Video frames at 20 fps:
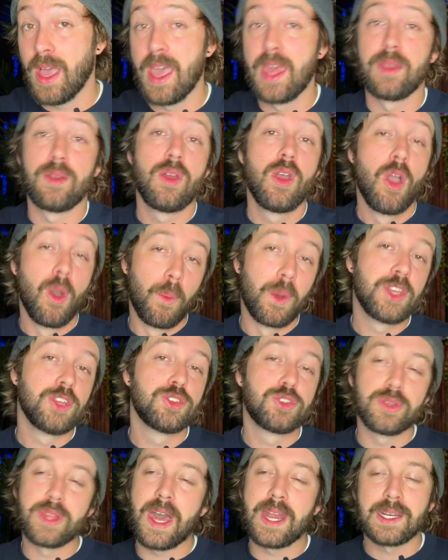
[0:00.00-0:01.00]
And when you
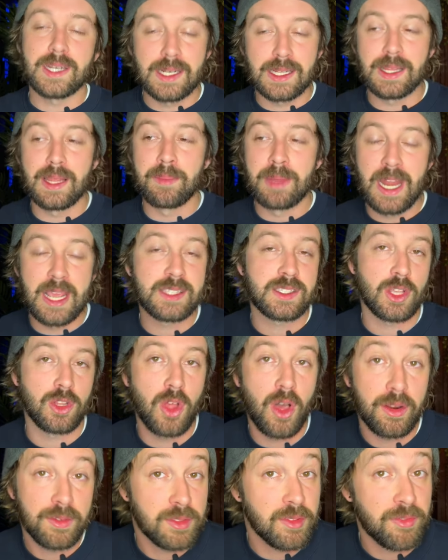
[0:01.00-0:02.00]
do that, it eliminates a
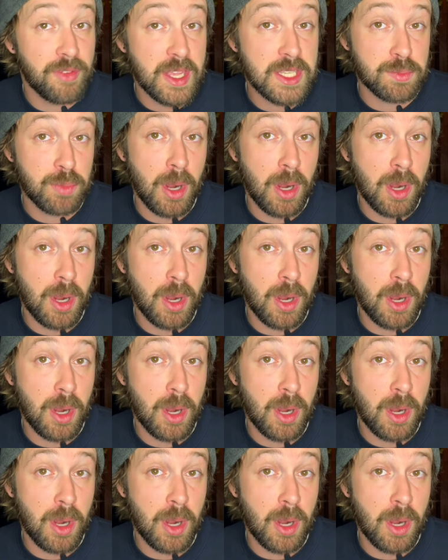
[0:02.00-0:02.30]
lot of the phase